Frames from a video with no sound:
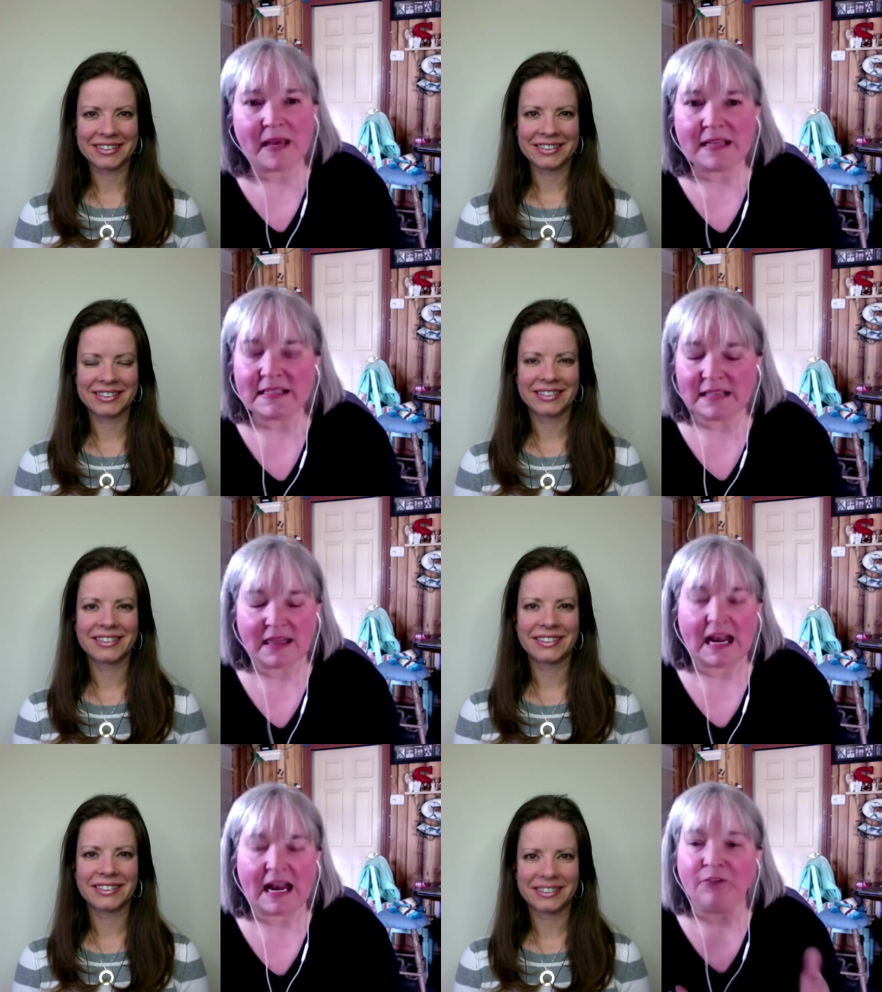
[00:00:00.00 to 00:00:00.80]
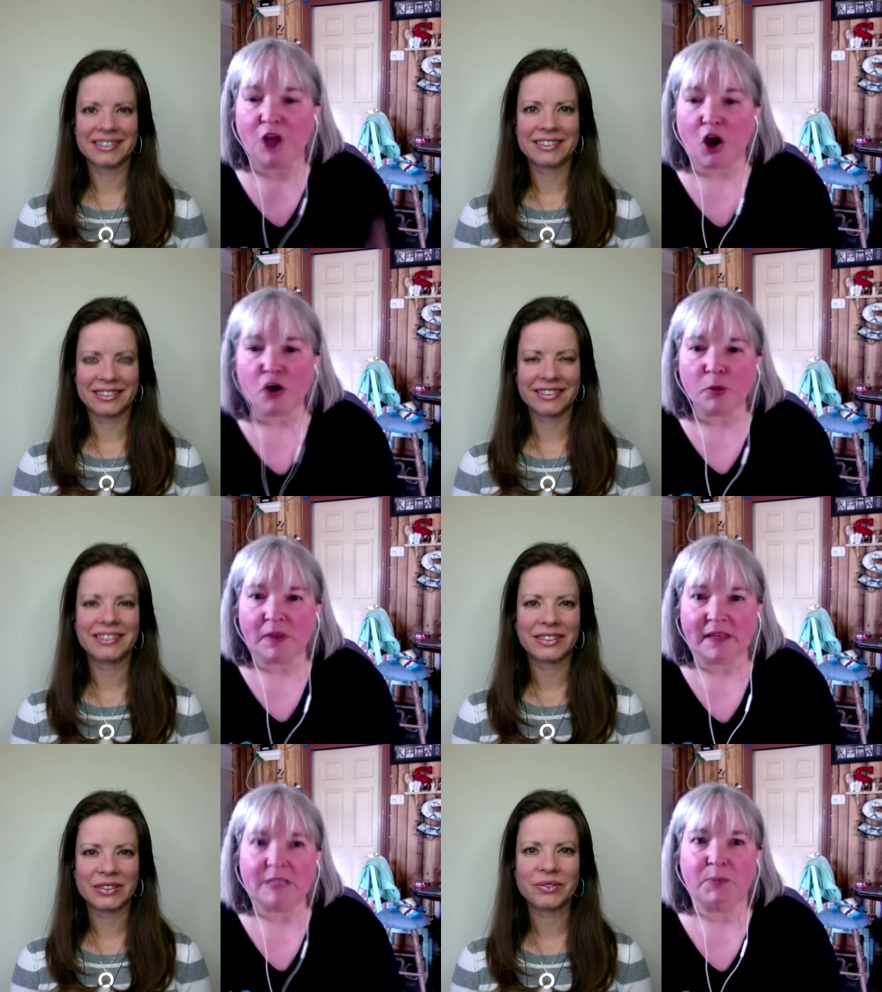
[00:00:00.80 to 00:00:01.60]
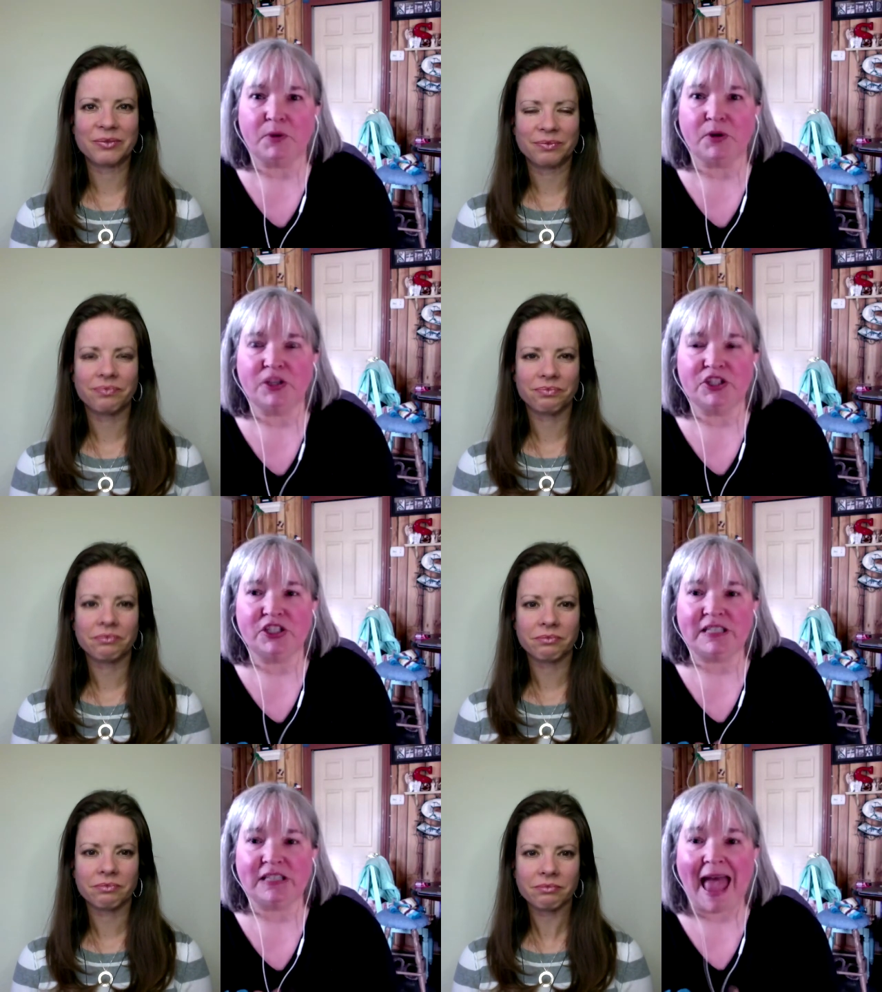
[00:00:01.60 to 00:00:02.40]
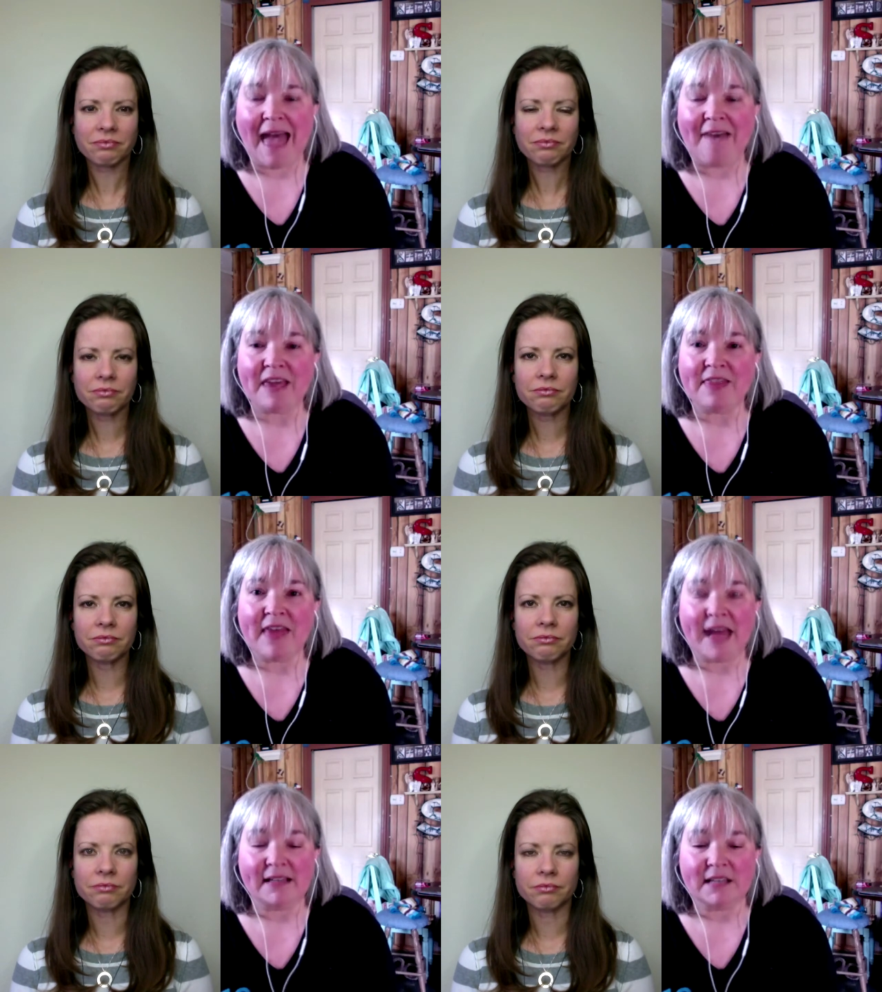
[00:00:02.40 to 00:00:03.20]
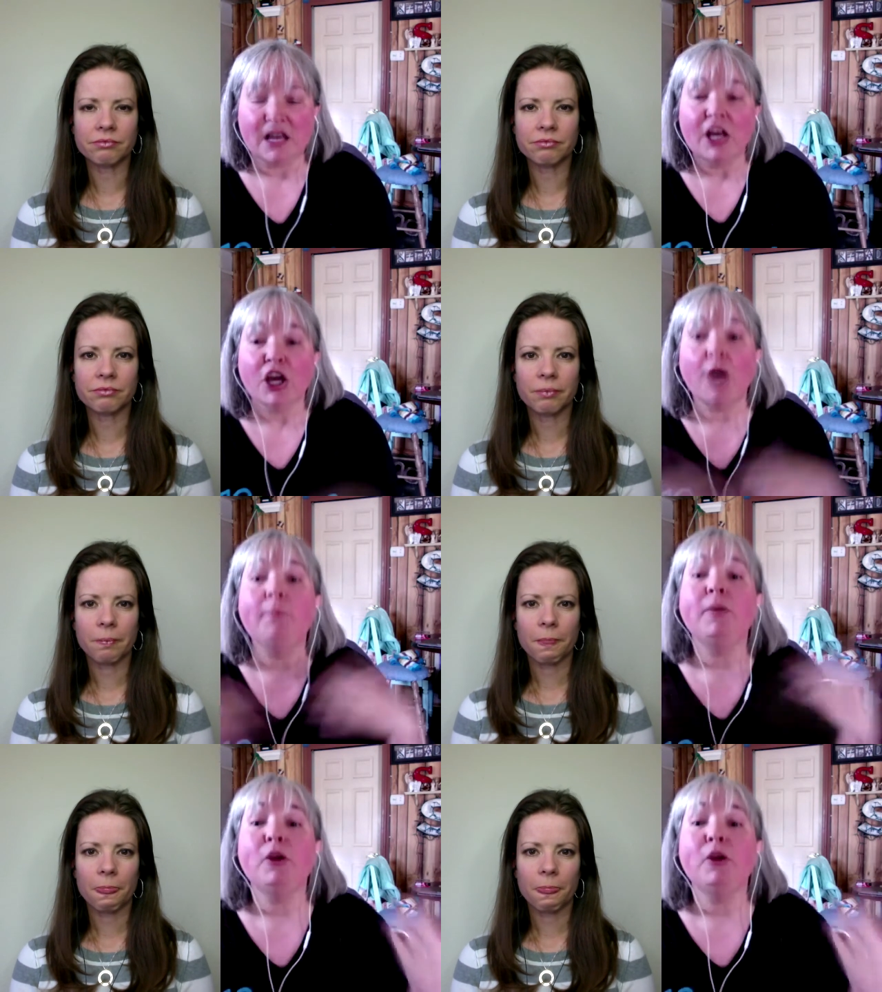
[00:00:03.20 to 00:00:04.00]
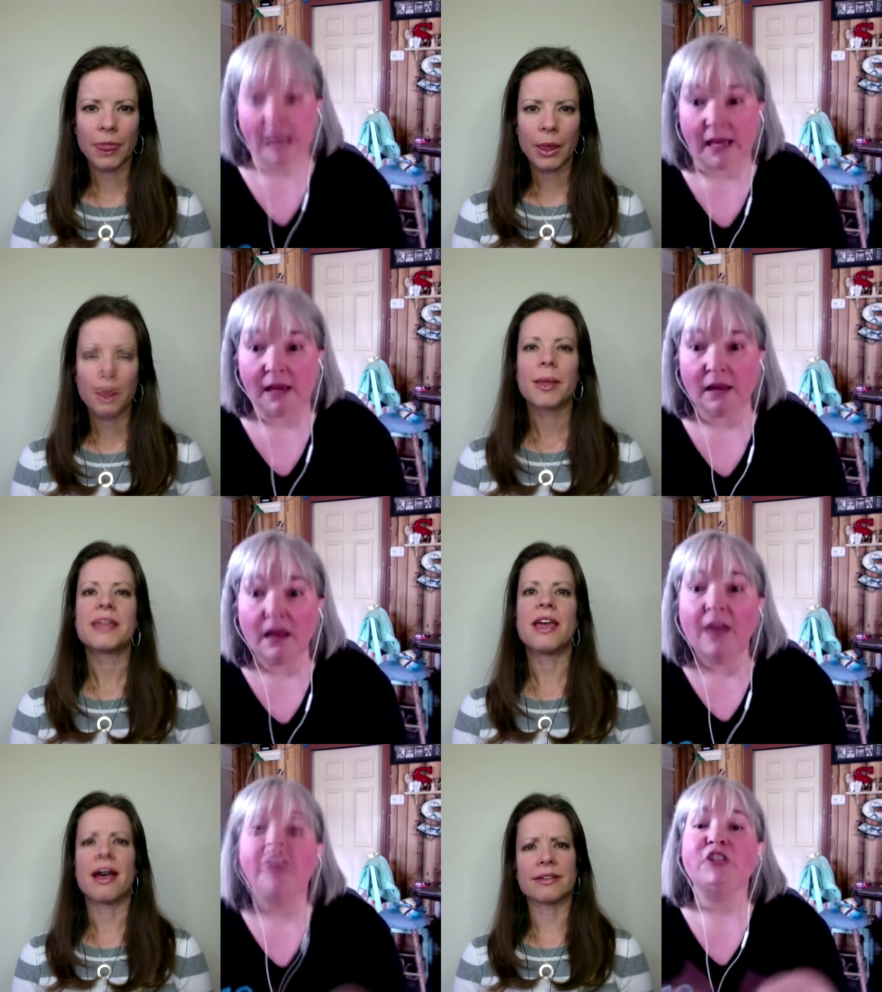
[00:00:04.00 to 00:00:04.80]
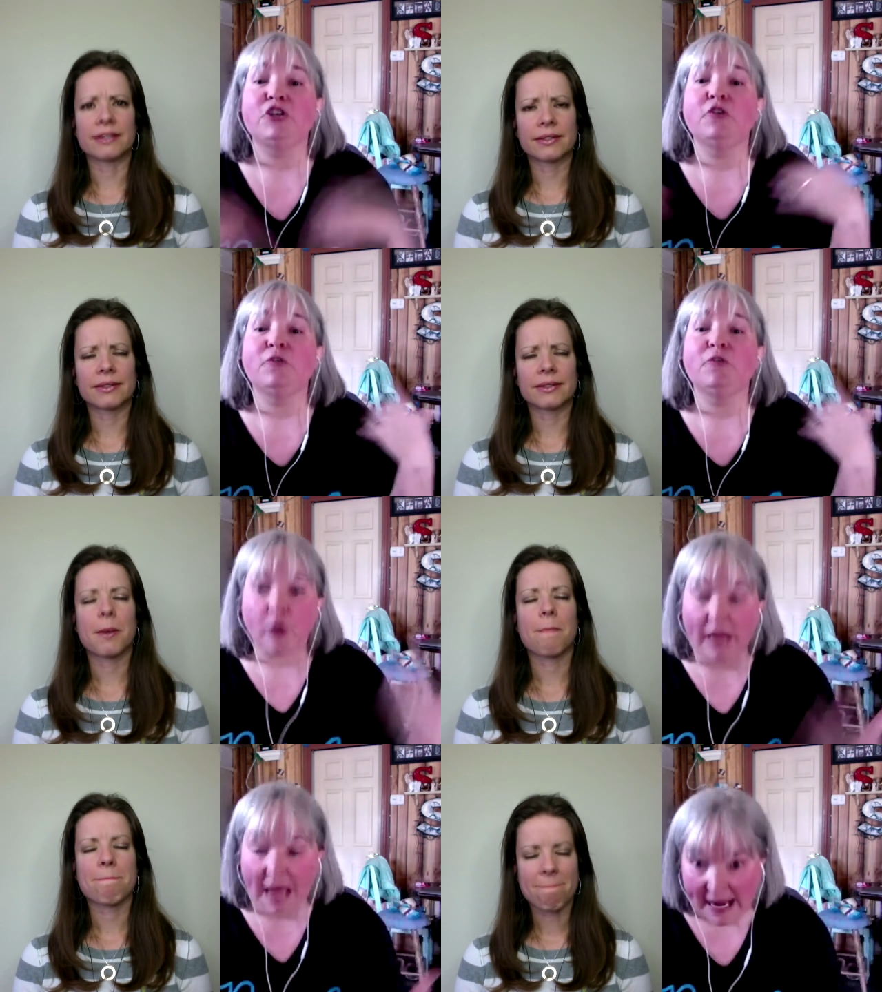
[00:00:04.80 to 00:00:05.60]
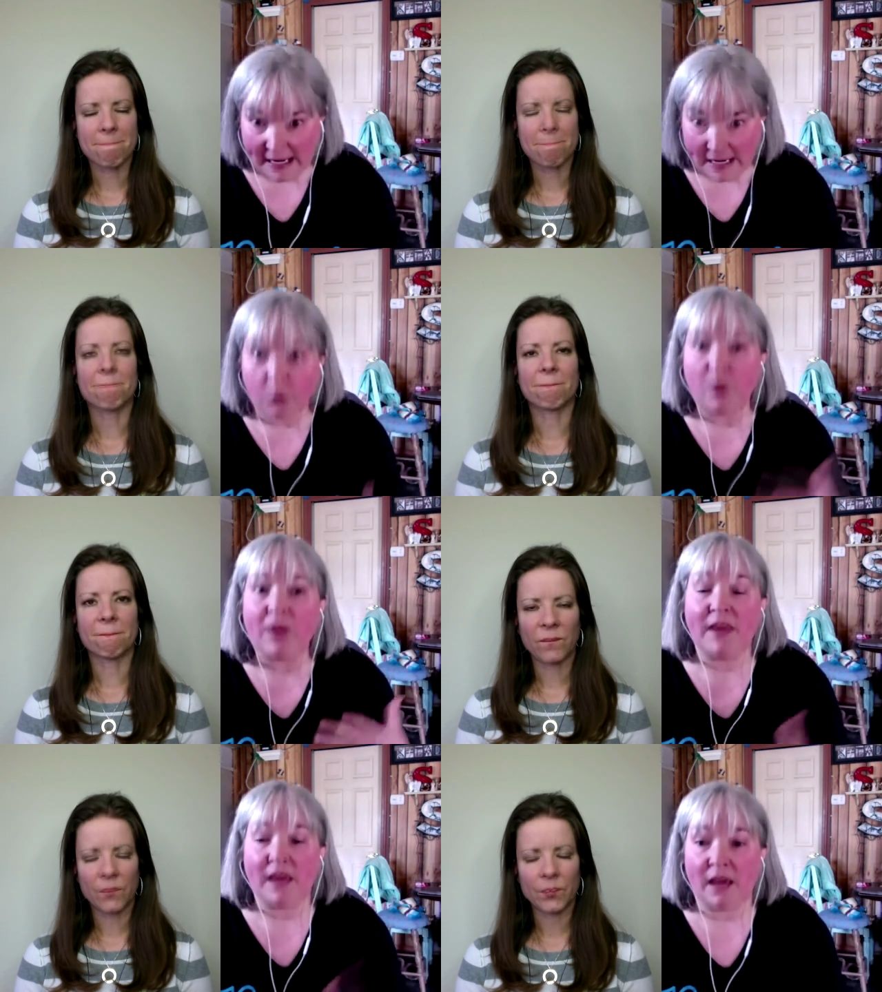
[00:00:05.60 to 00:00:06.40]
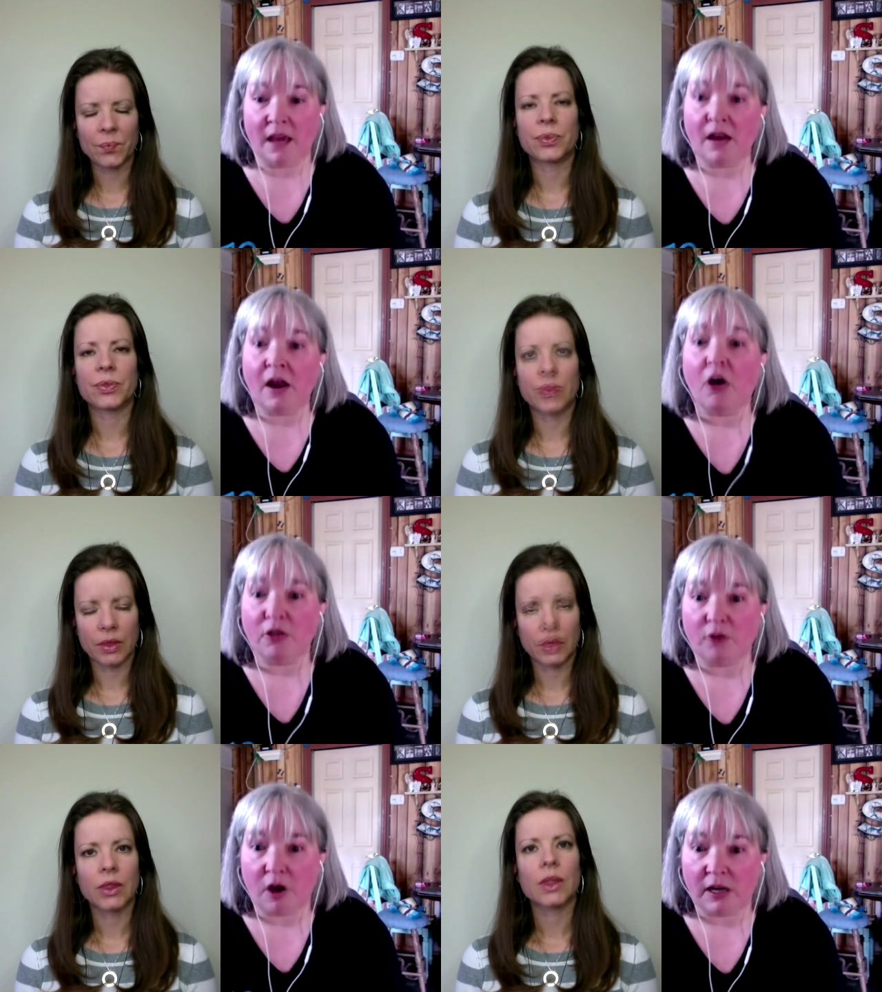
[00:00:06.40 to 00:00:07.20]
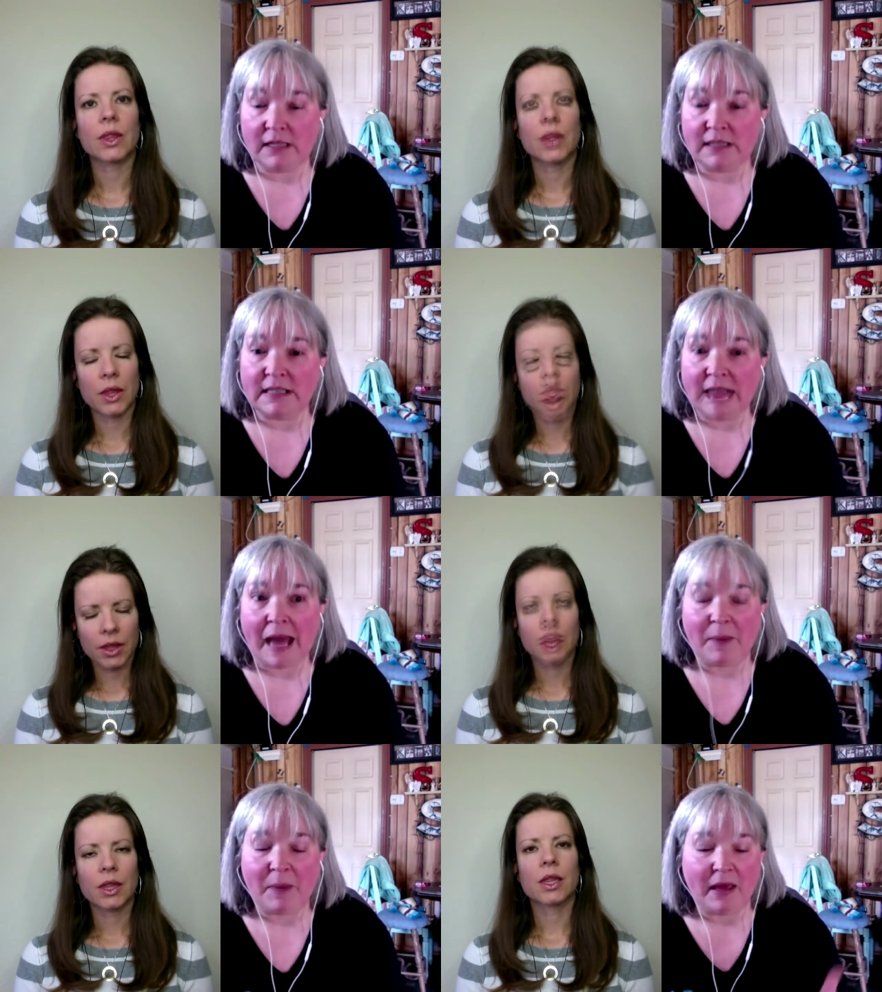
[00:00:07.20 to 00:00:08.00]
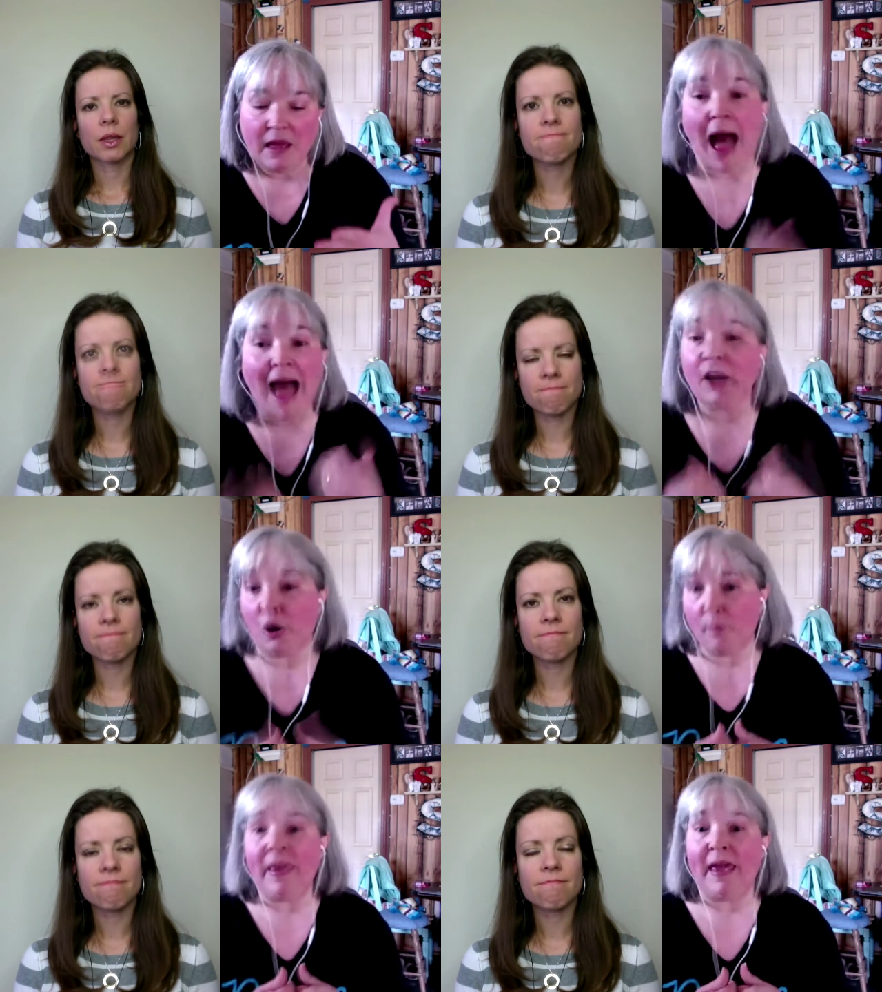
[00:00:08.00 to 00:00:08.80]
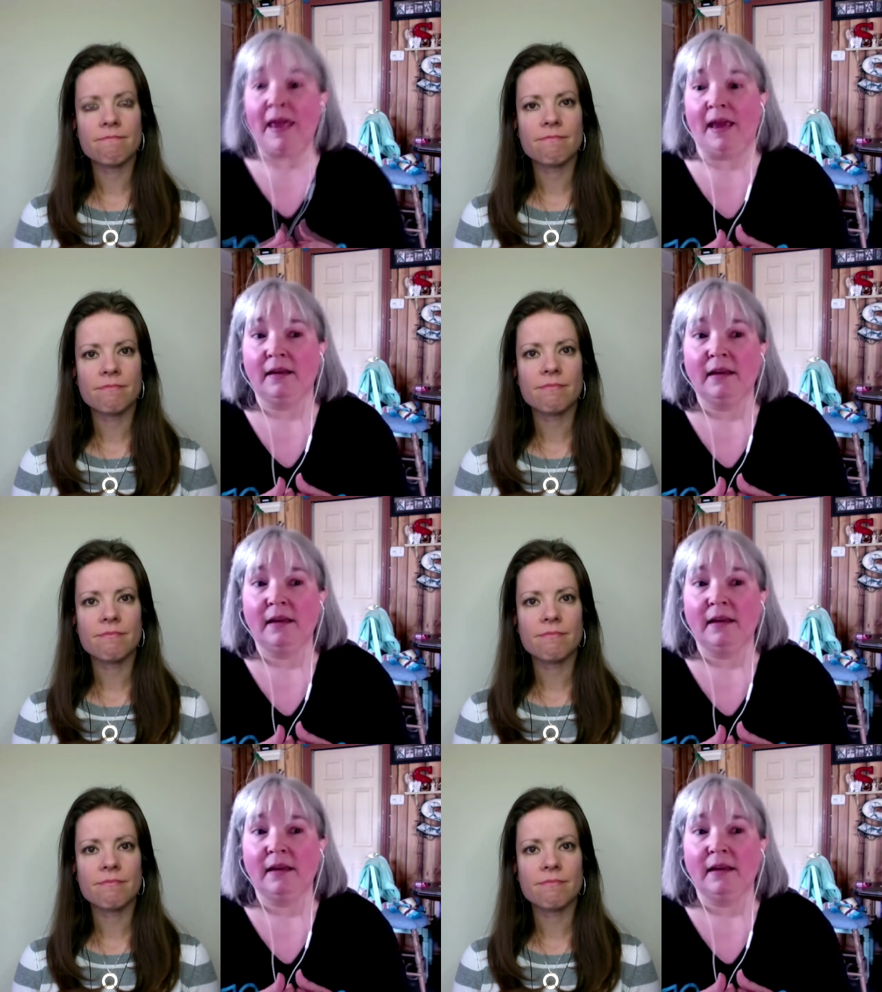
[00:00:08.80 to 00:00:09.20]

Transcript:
Speaker 1: biggest thing that I've learned with this book is just having that community yes. that you've created within Author Audience Academy. So I know me.